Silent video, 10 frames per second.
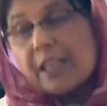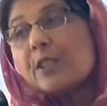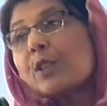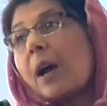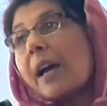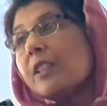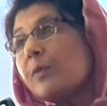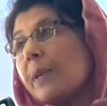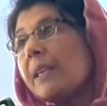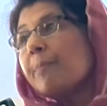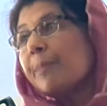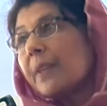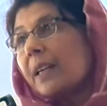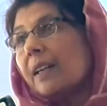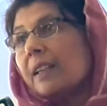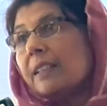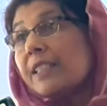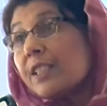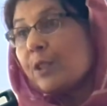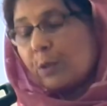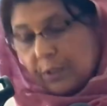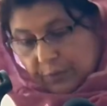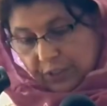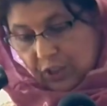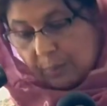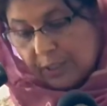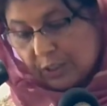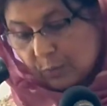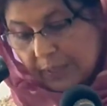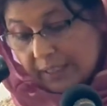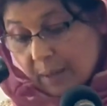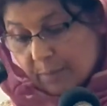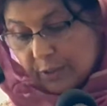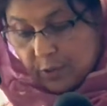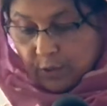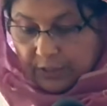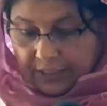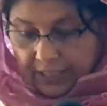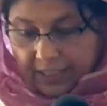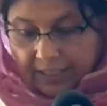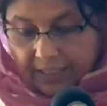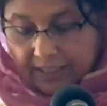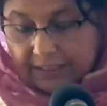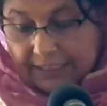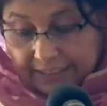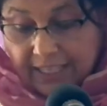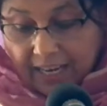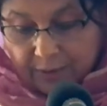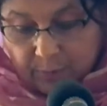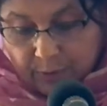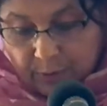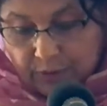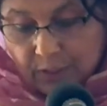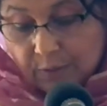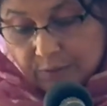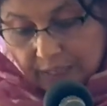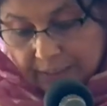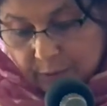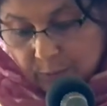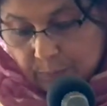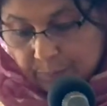So as we listen to different Shabads, we come across these attributes of Vaheguru.